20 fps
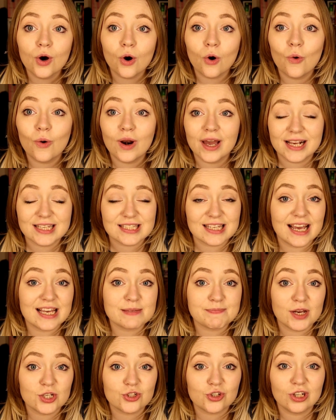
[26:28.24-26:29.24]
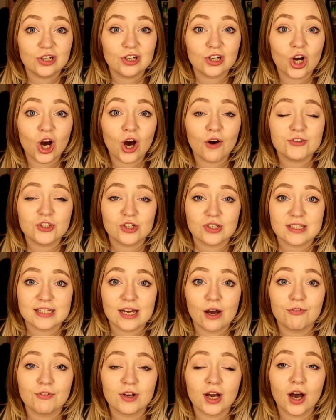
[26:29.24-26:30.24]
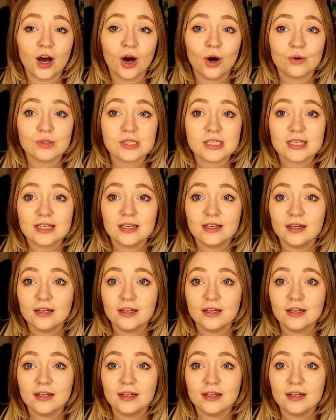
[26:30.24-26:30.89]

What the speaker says: all I can say is make sure you look after yourself, girls.